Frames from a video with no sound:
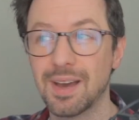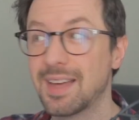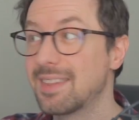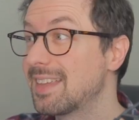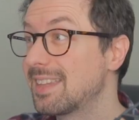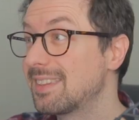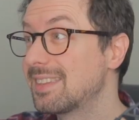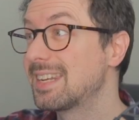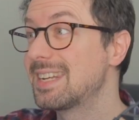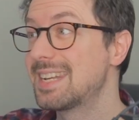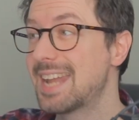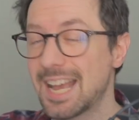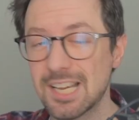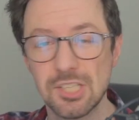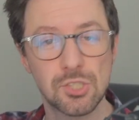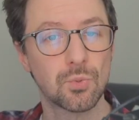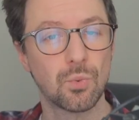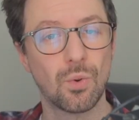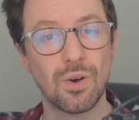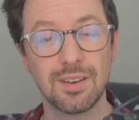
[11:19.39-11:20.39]
and then the
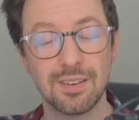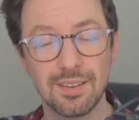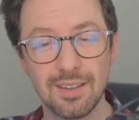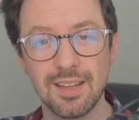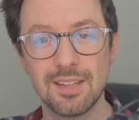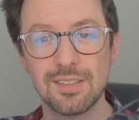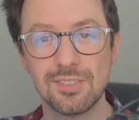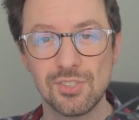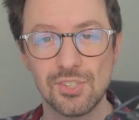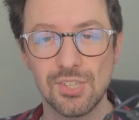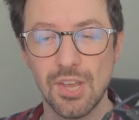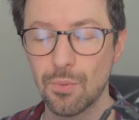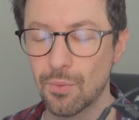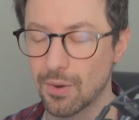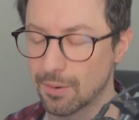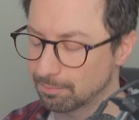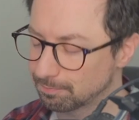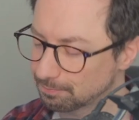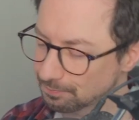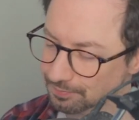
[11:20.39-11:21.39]
next one, and so
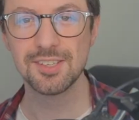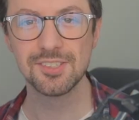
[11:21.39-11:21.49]
on.